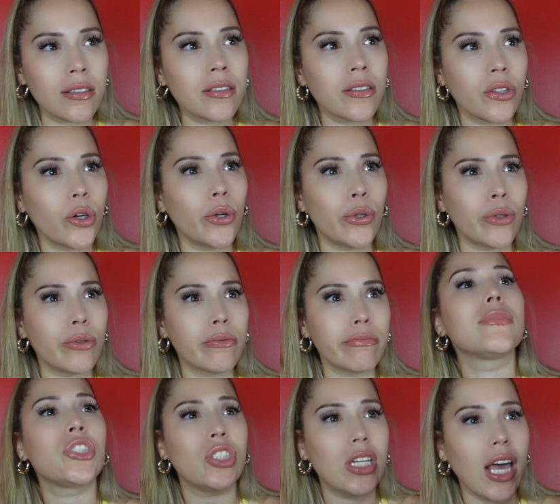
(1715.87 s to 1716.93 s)
Cool.
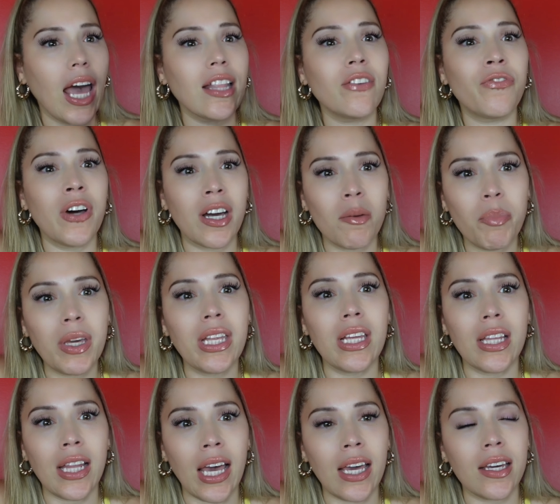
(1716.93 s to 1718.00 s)
Should have had the media
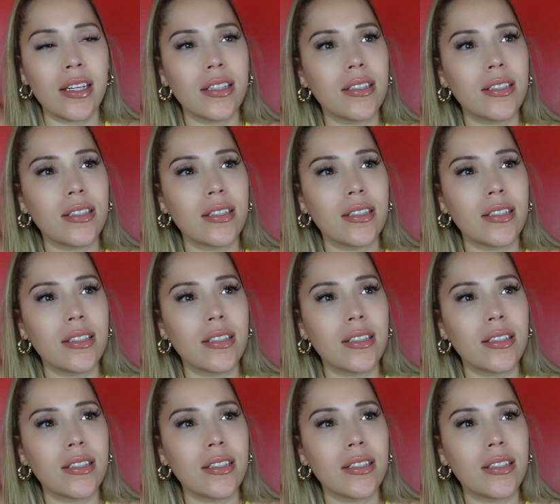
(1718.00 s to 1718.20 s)
like...